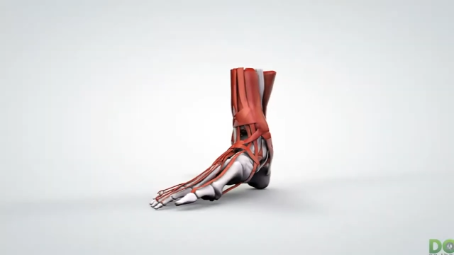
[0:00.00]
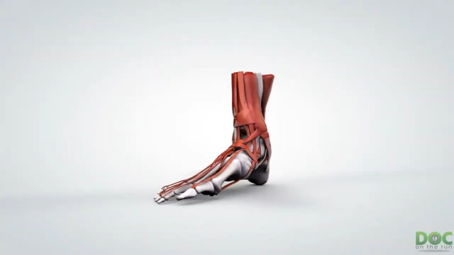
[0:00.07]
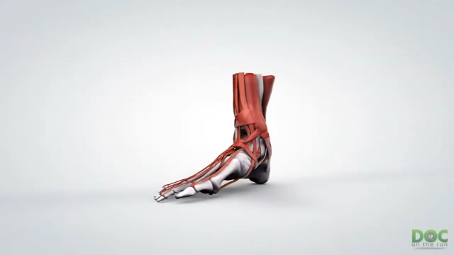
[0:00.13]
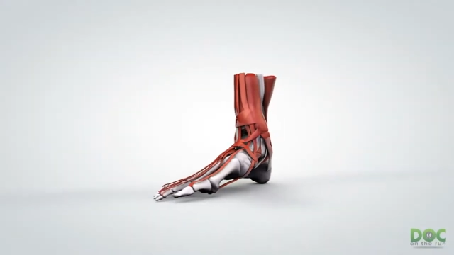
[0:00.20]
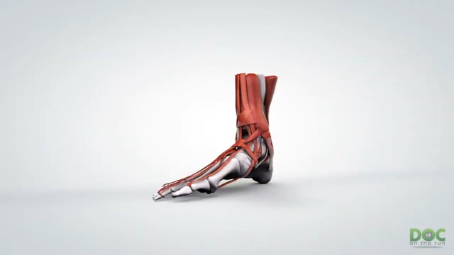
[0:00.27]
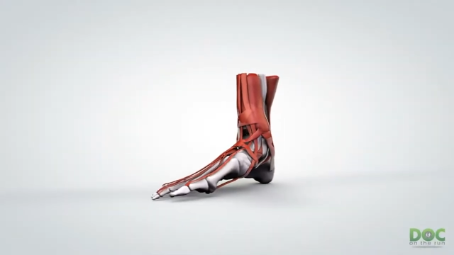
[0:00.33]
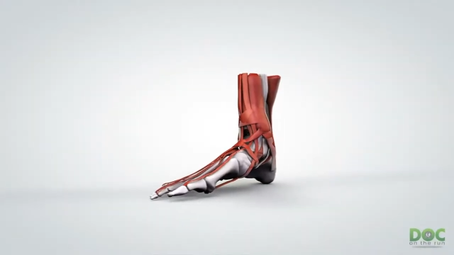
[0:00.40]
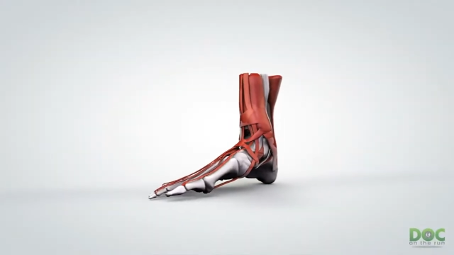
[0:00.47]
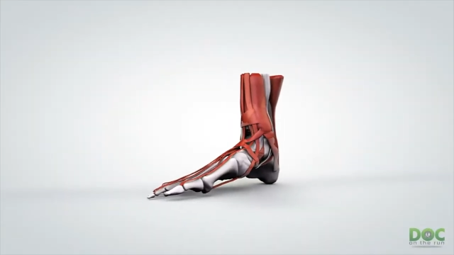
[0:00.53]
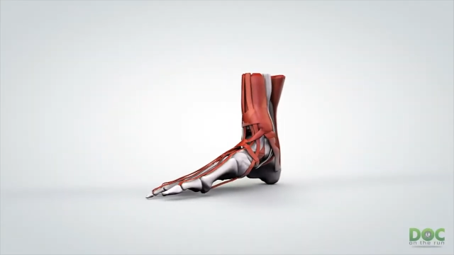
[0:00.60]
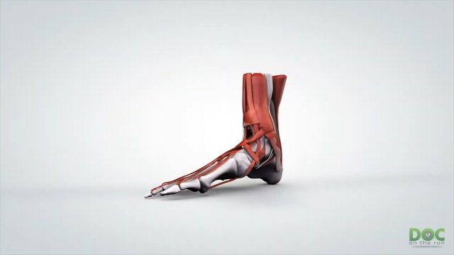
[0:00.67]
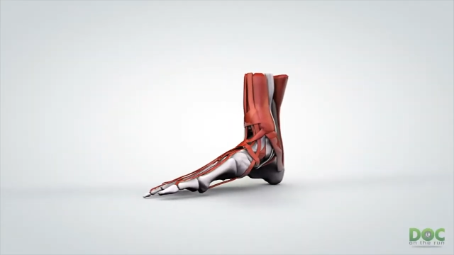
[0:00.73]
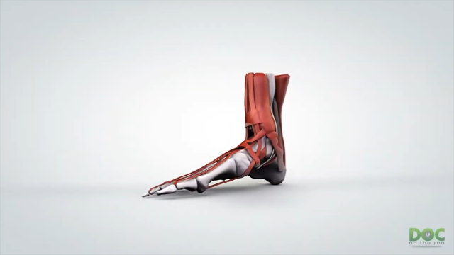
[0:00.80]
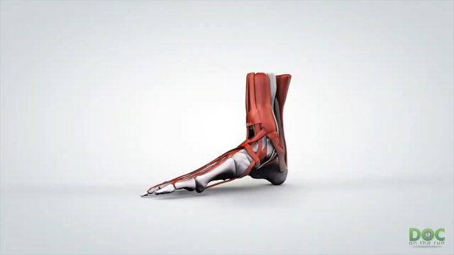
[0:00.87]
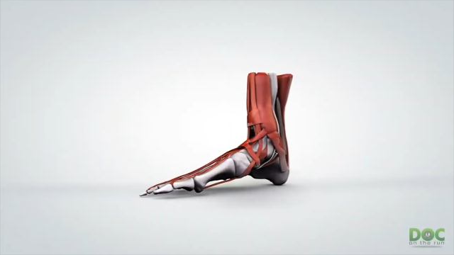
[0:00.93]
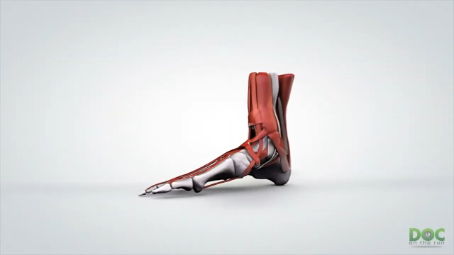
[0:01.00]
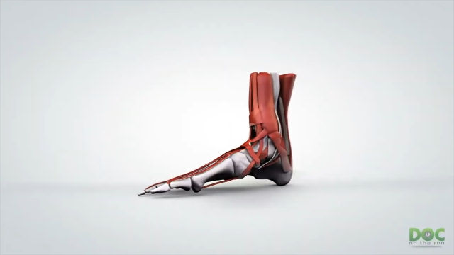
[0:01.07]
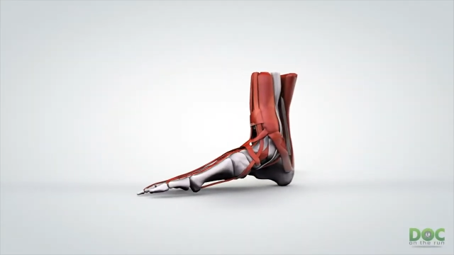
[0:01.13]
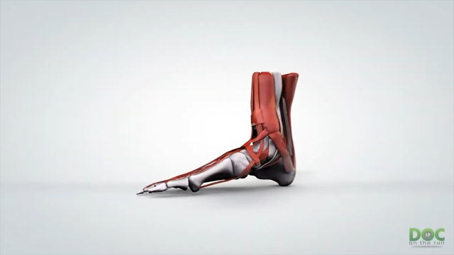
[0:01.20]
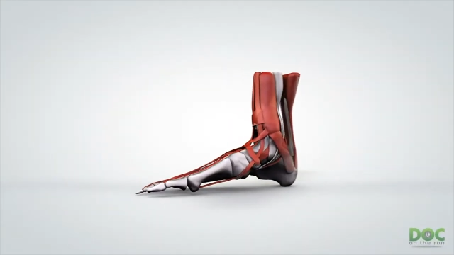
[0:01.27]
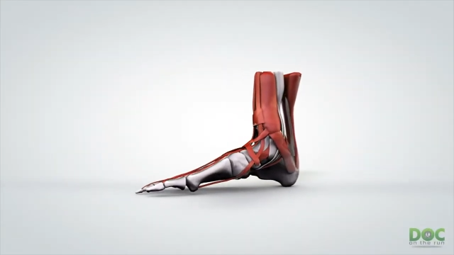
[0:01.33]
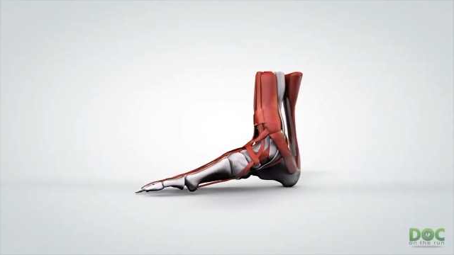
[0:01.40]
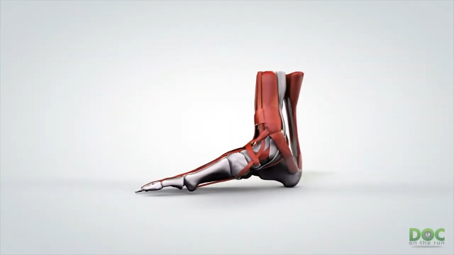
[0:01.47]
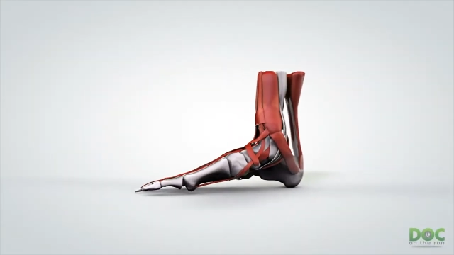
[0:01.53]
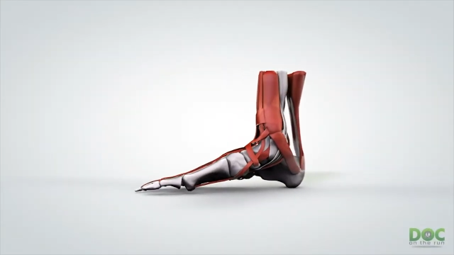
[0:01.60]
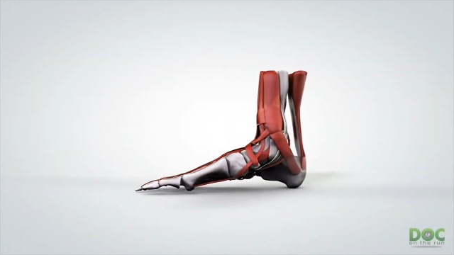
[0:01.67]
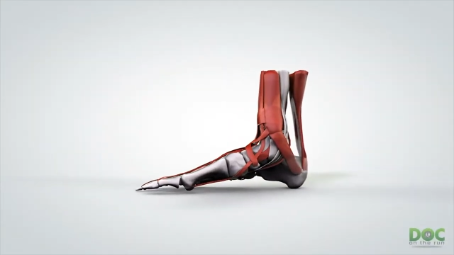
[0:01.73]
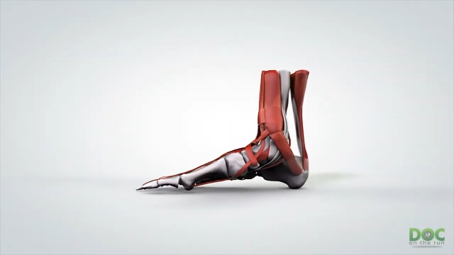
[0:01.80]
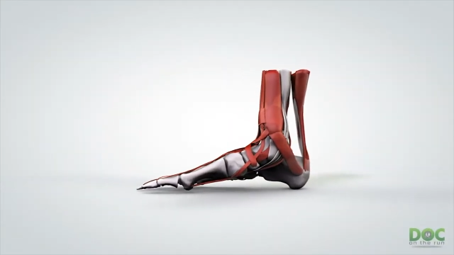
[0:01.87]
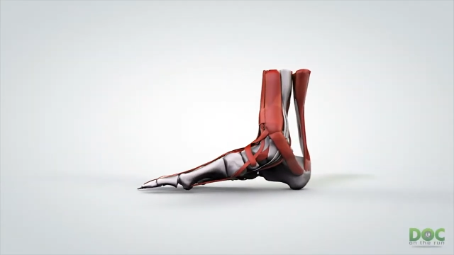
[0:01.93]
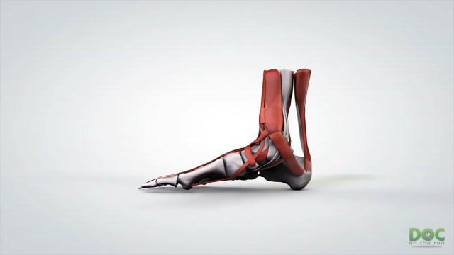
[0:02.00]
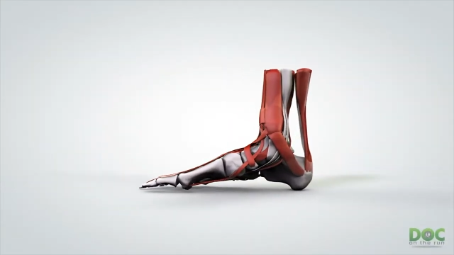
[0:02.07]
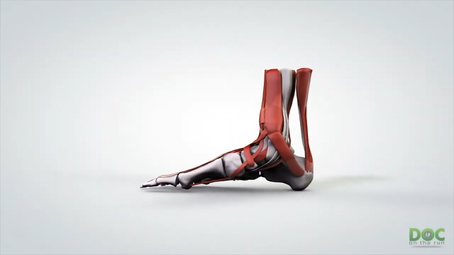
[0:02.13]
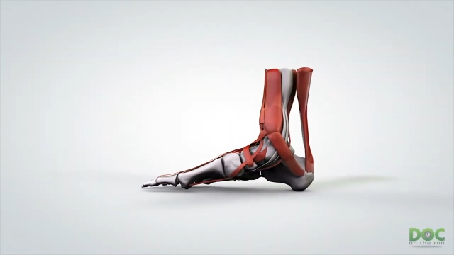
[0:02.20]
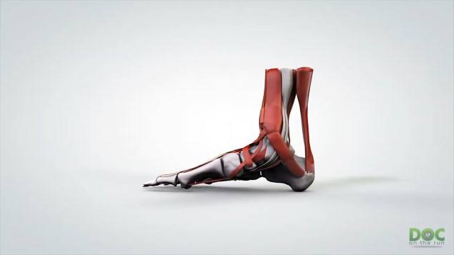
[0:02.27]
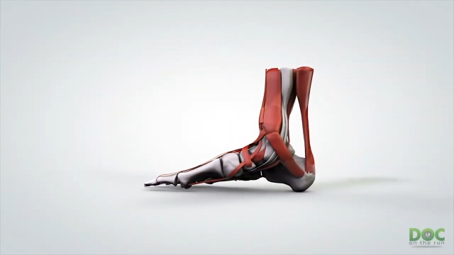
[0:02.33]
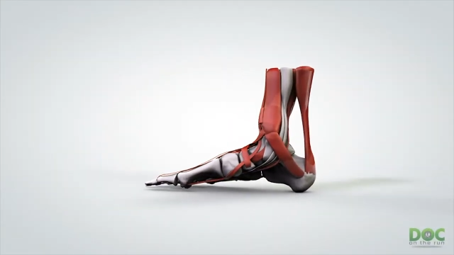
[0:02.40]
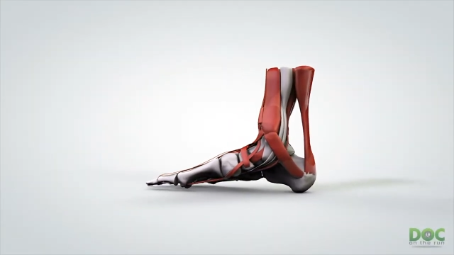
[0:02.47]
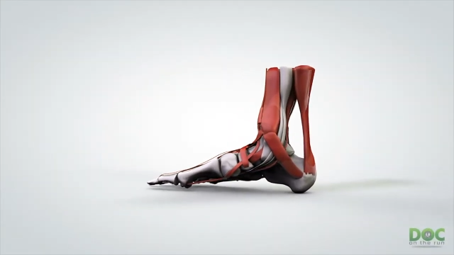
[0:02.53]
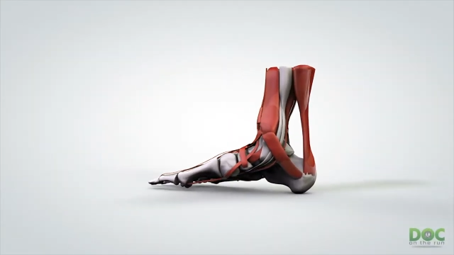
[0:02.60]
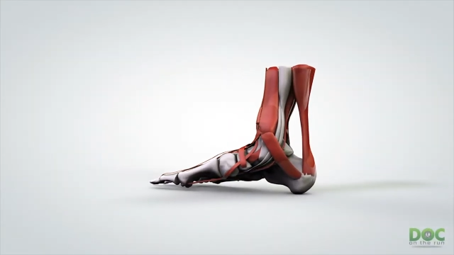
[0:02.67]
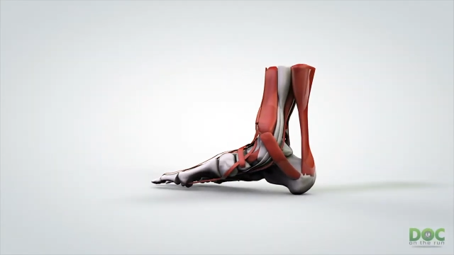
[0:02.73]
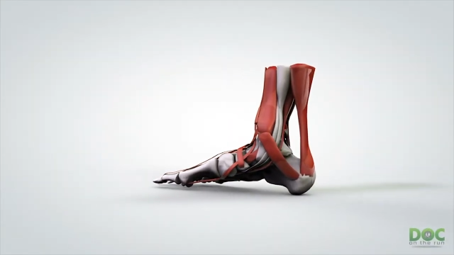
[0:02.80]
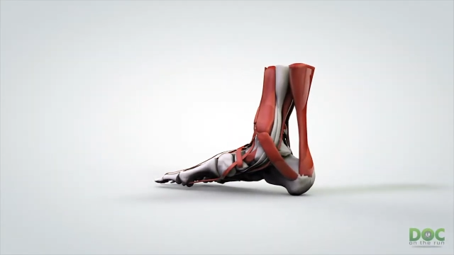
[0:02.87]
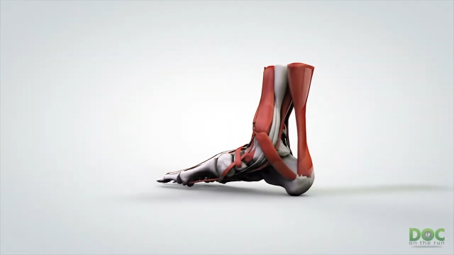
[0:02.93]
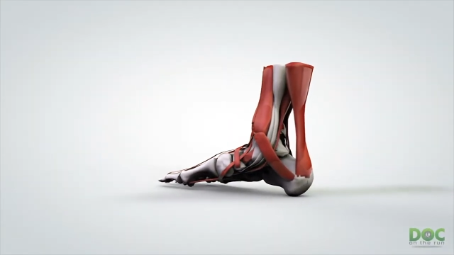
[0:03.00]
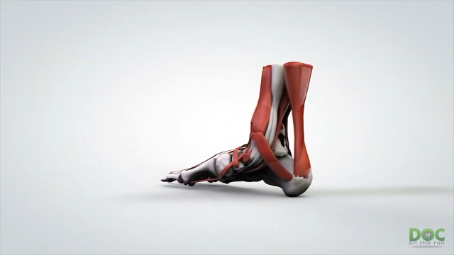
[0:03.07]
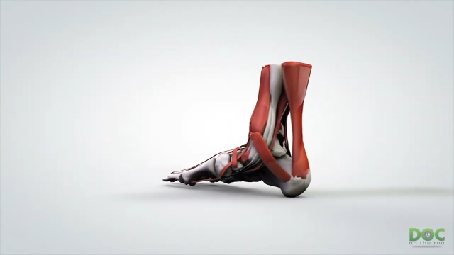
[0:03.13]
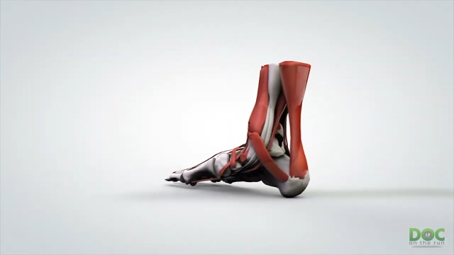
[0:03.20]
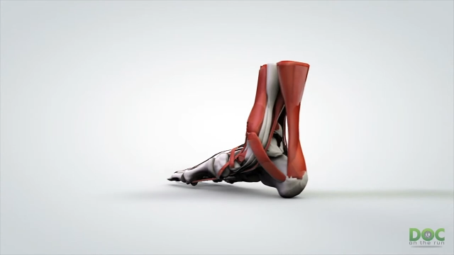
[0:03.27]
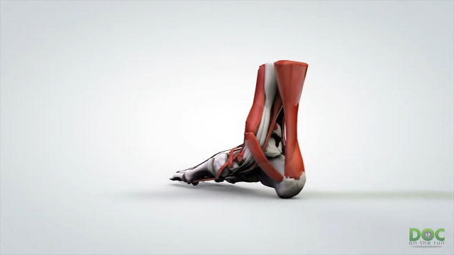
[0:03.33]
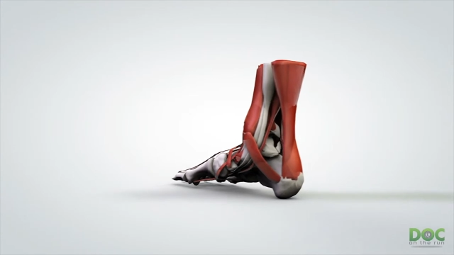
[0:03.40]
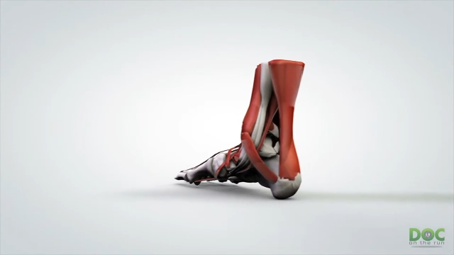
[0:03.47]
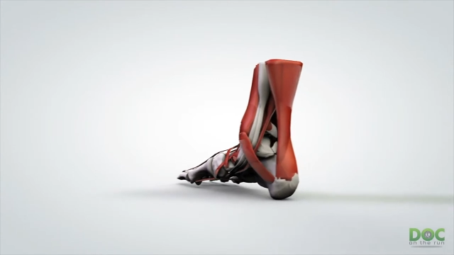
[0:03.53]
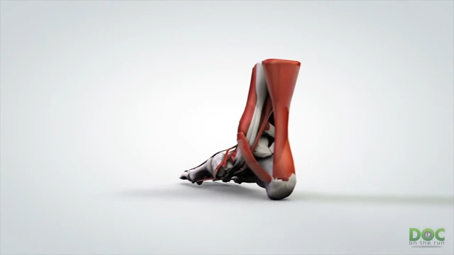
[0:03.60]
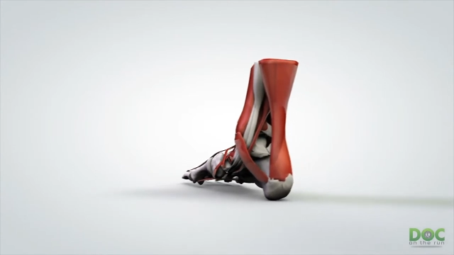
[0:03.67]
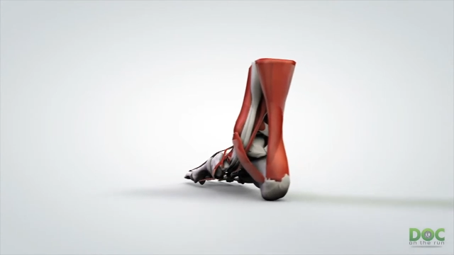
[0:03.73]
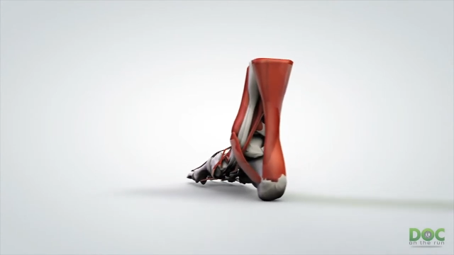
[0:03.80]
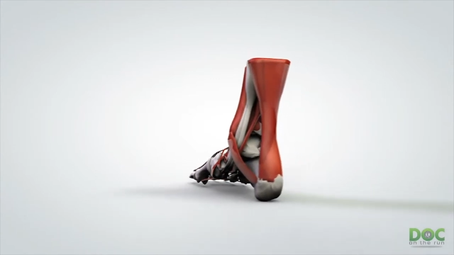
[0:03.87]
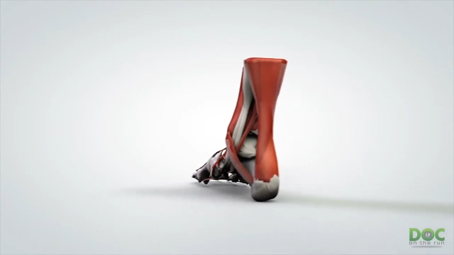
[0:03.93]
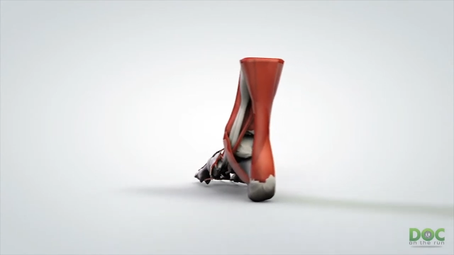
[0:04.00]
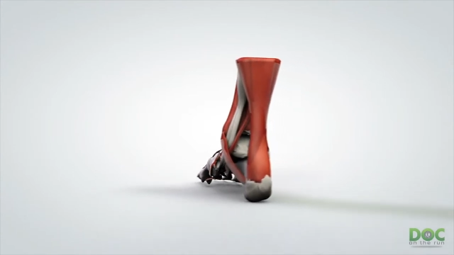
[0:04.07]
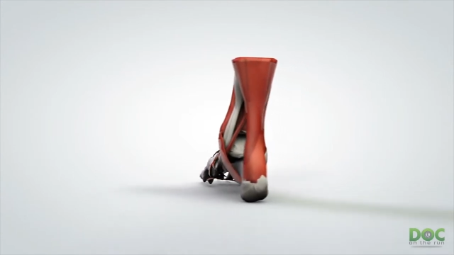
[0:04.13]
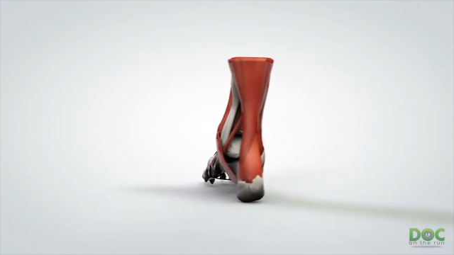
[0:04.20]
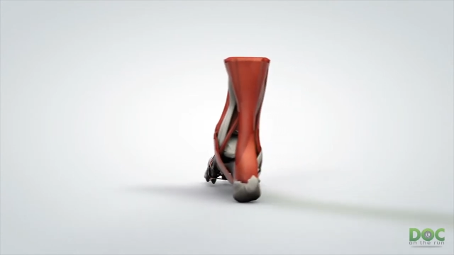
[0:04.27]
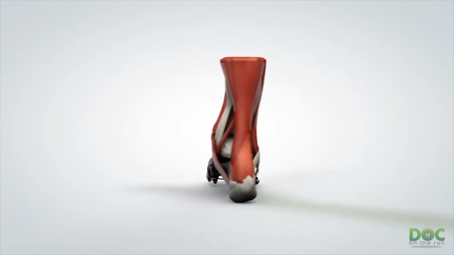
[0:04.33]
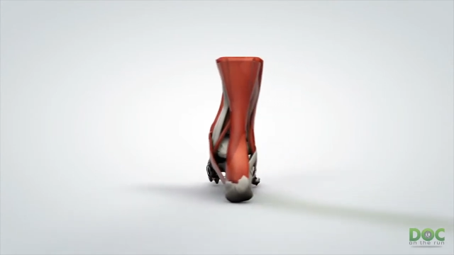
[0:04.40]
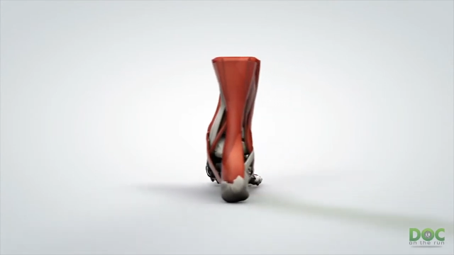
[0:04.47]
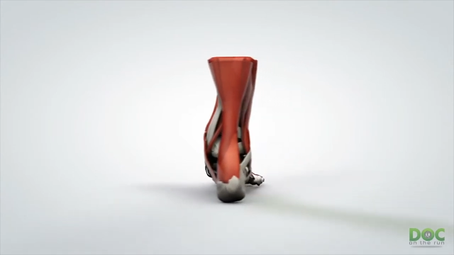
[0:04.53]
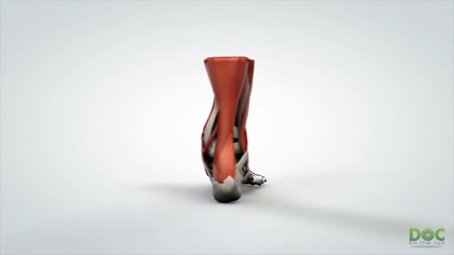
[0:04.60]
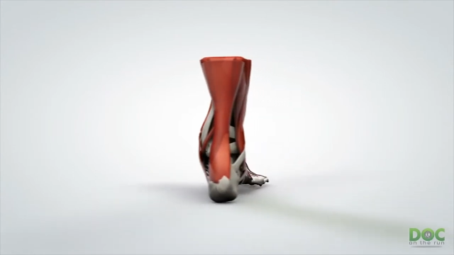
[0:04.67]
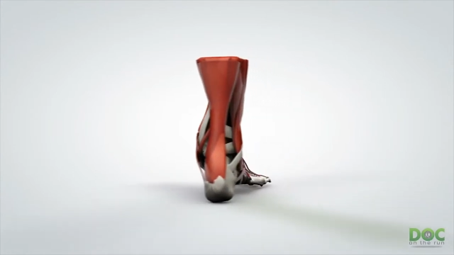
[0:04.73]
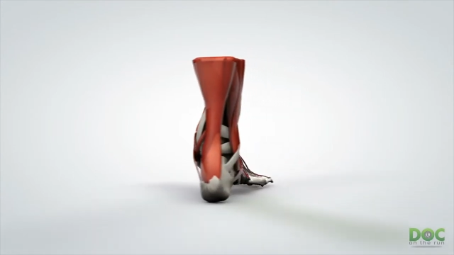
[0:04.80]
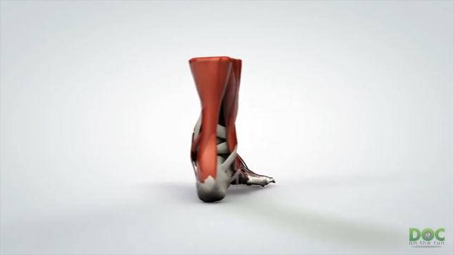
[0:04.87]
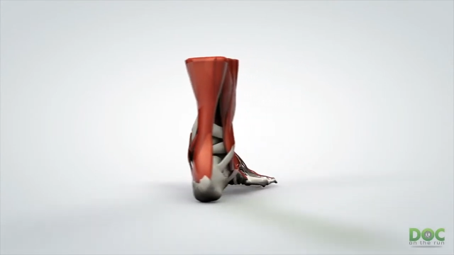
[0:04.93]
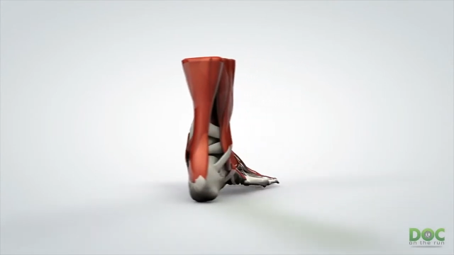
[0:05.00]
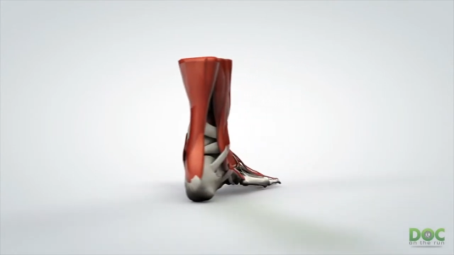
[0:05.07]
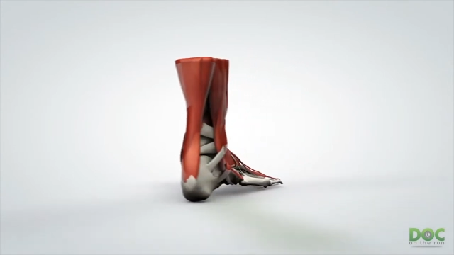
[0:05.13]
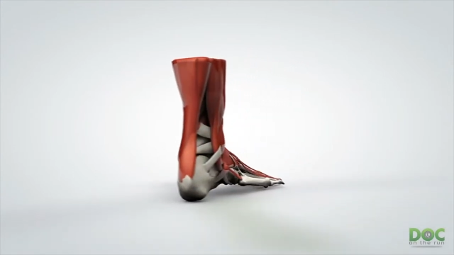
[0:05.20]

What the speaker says: No face is visible, so there are no lips to read.